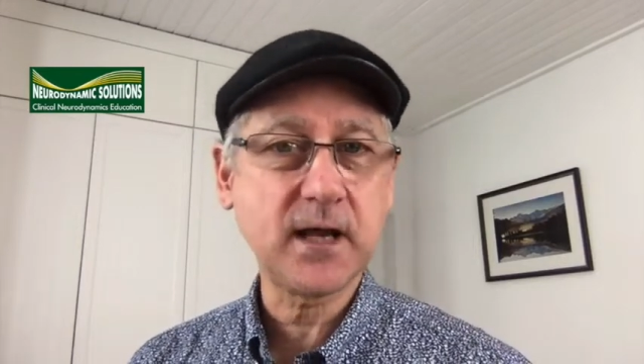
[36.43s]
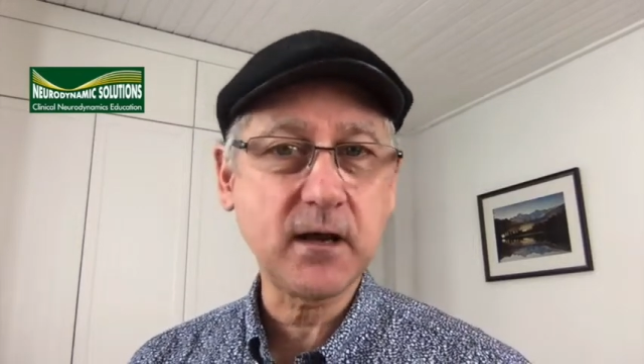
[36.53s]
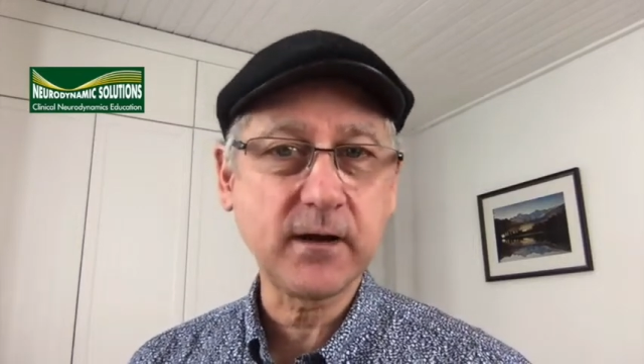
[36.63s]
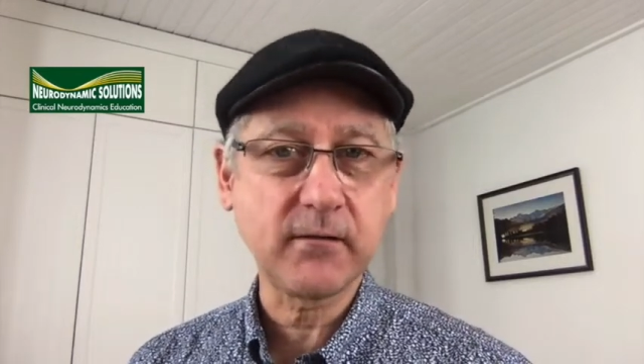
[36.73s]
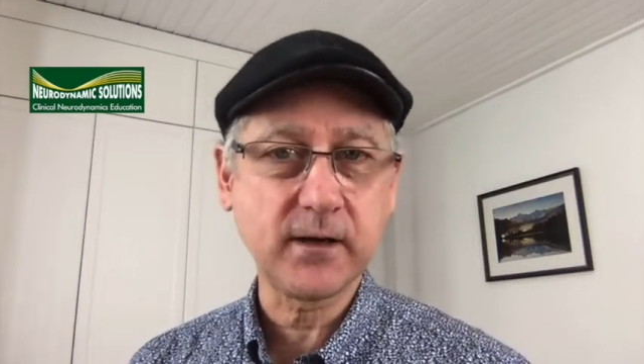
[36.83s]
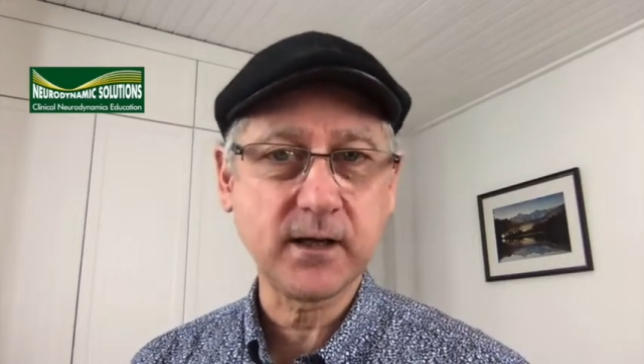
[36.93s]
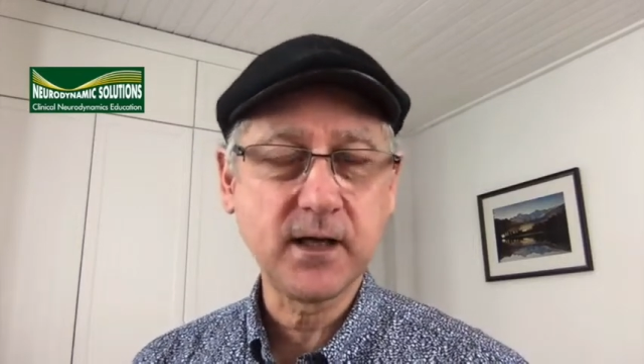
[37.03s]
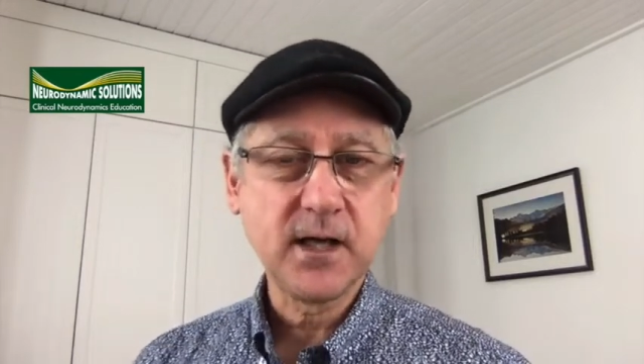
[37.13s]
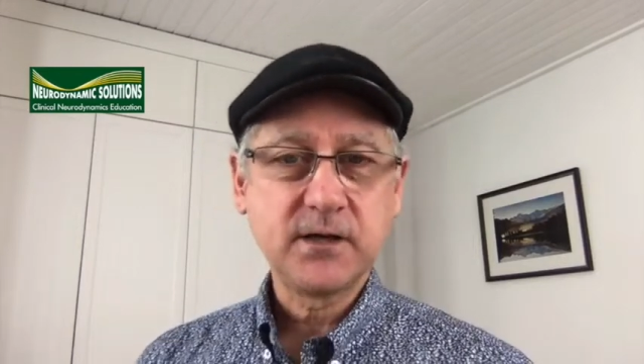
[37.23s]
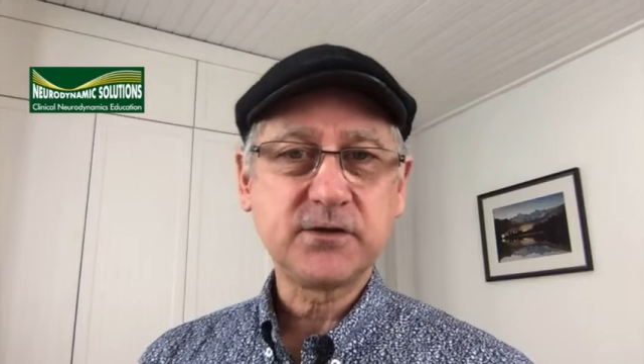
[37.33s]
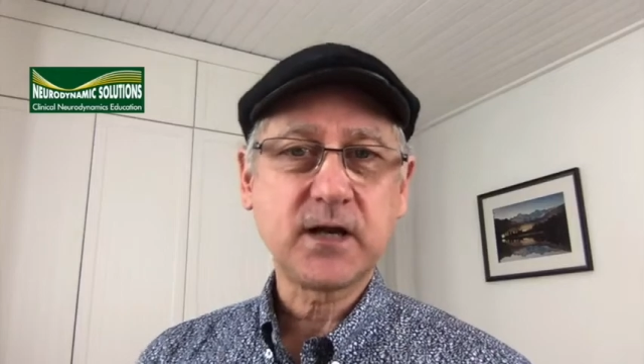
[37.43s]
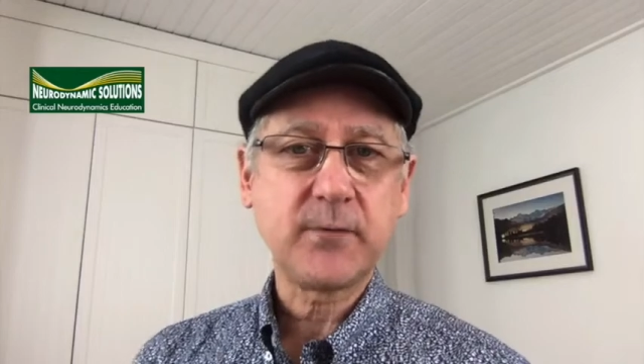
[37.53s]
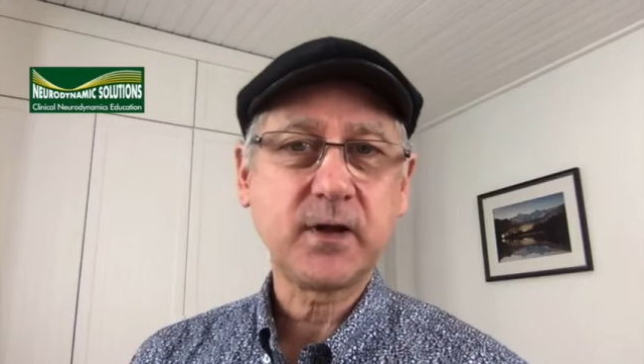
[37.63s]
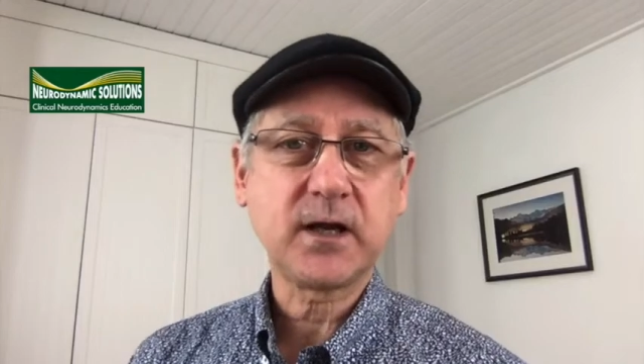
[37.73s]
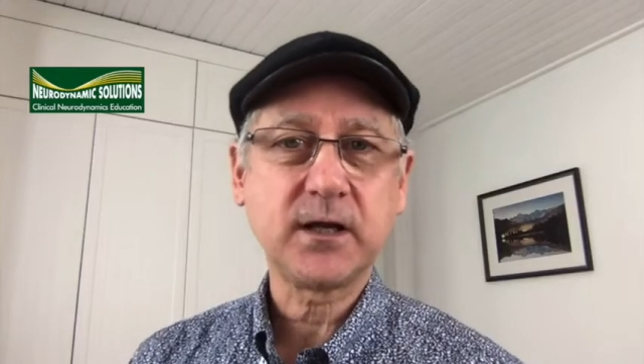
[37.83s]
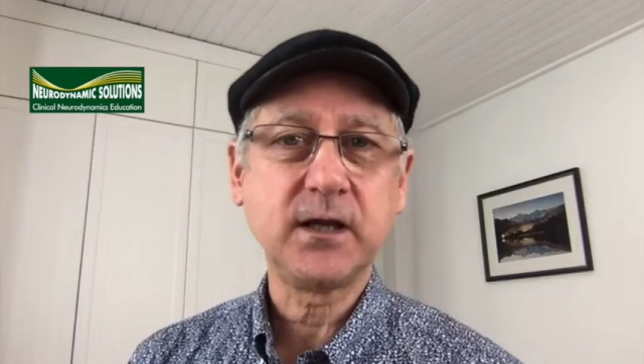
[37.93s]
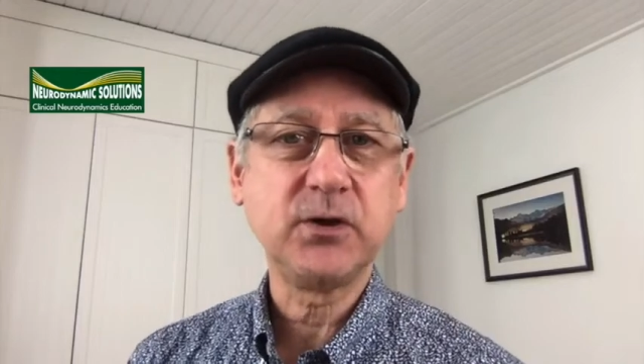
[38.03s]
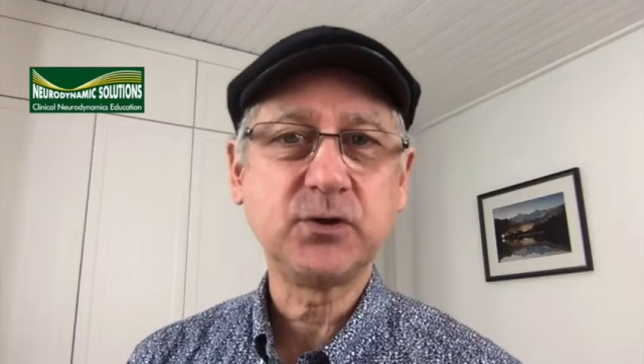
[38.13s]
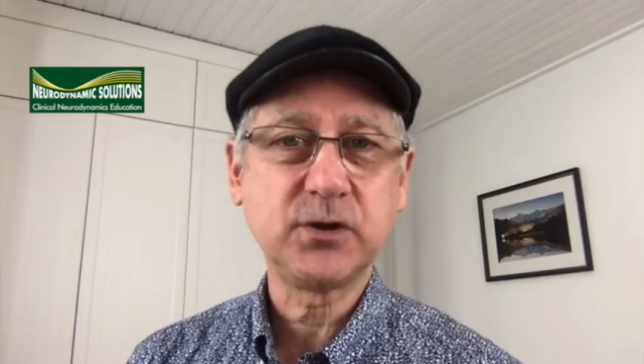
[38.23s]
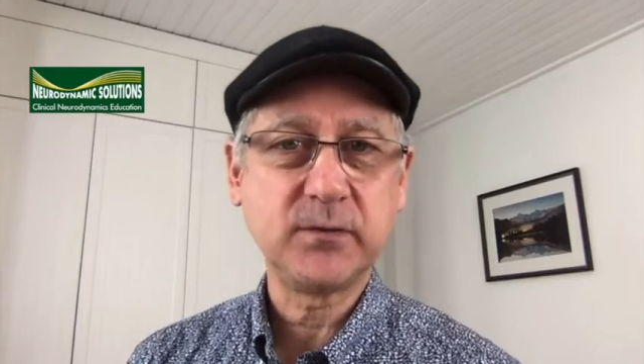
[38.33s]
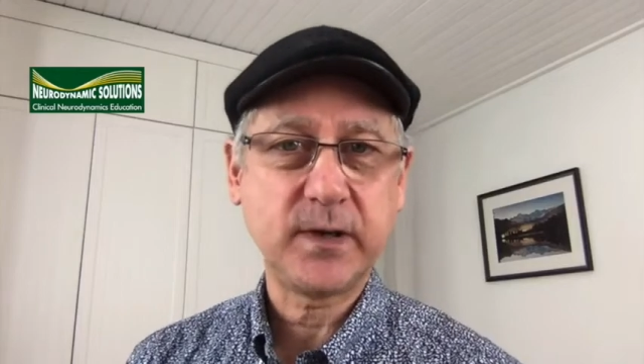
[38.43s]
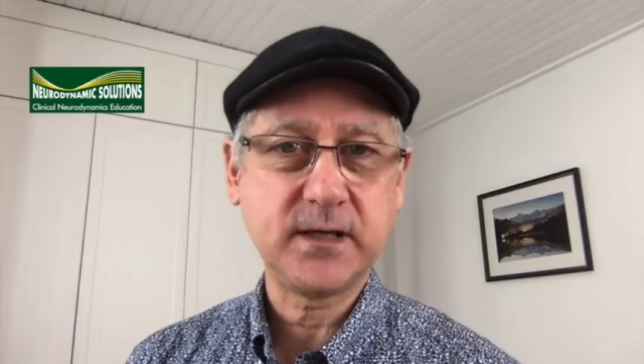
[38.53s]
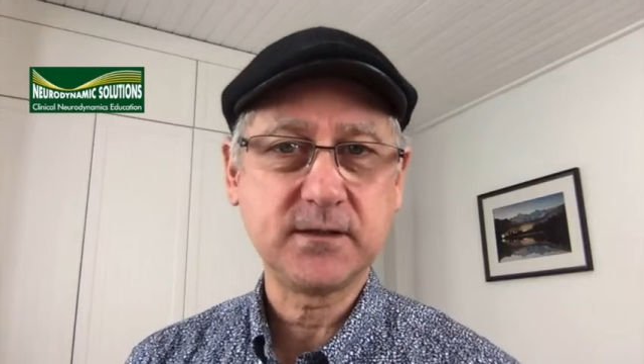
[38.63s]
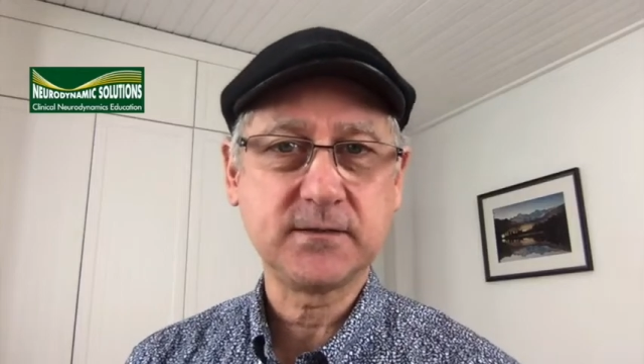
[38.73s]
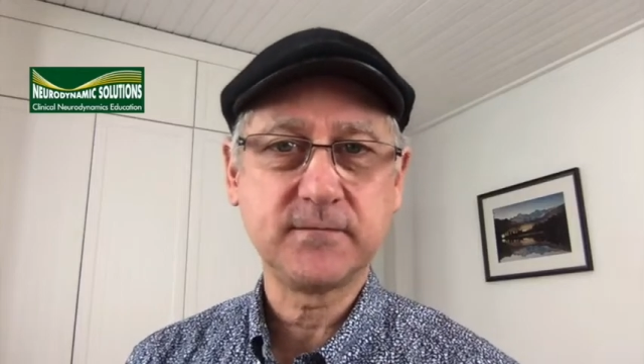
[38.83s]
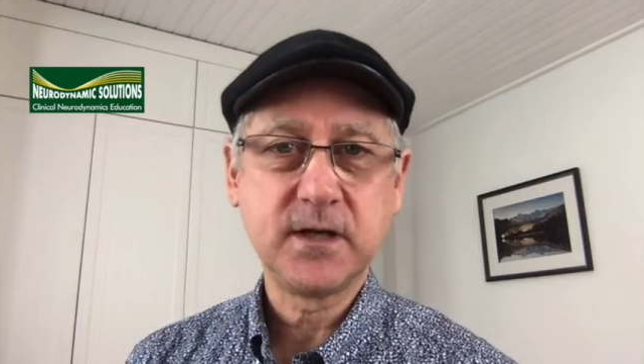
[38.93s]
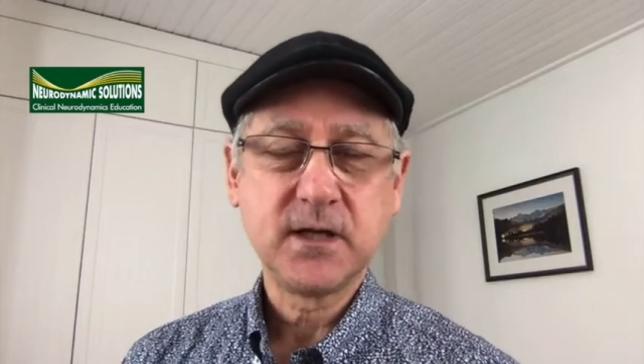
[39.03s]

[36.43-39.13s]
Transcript: our area dynamically interdependent.